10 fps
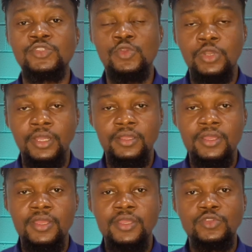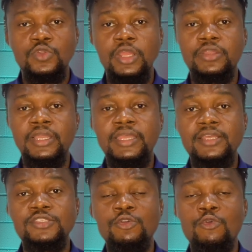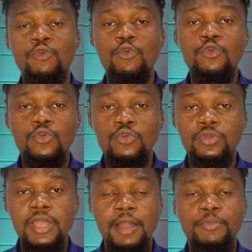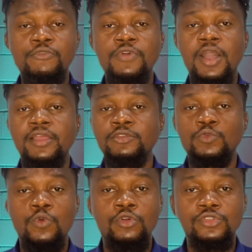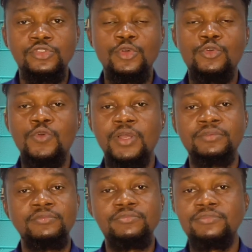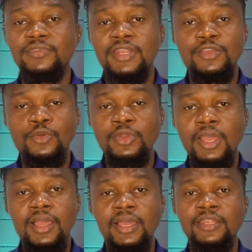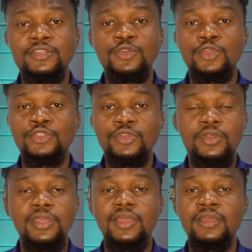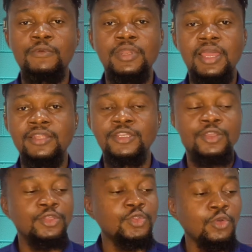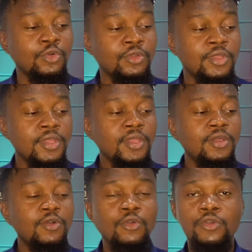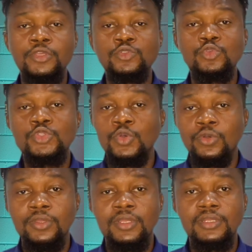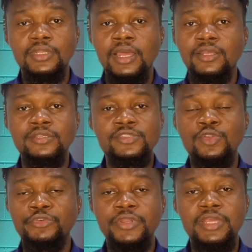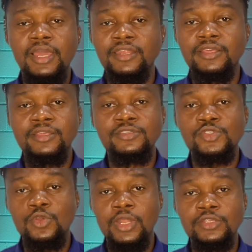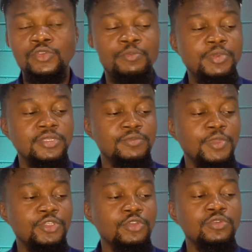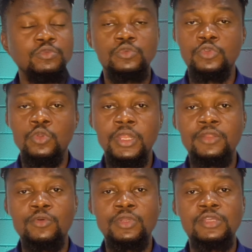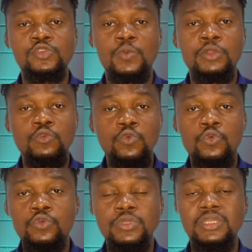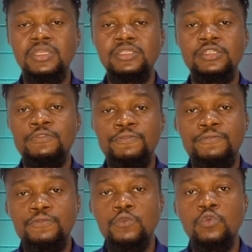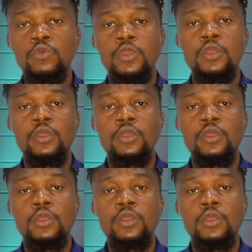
an installer, so that you can get your whole gap of how it works. Don't go and learn under an educator or a tutor that is not really an installer. So please make sure you learn under someone who is a full